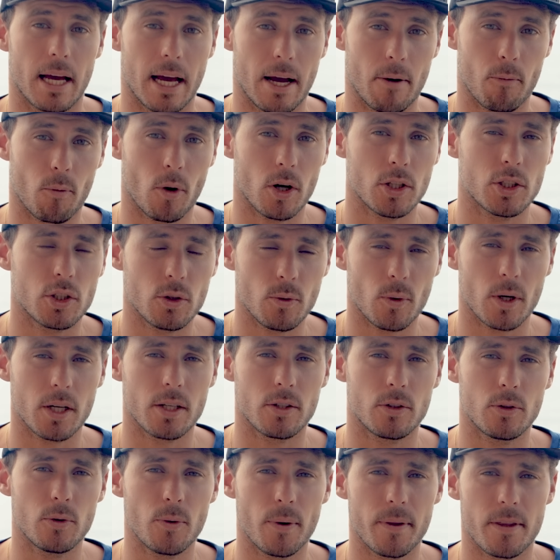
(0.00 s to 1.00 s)
and what you want
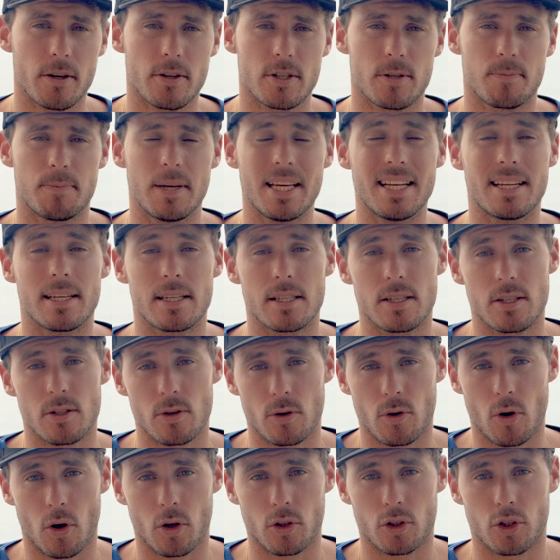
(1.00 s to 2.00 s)
to do with your speed is
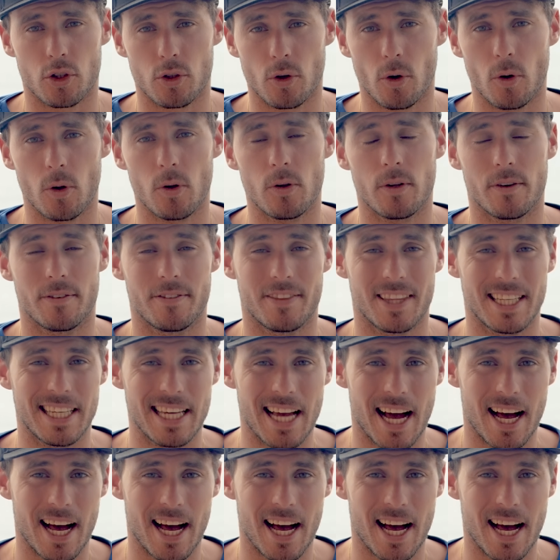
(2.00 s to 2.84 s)
to control the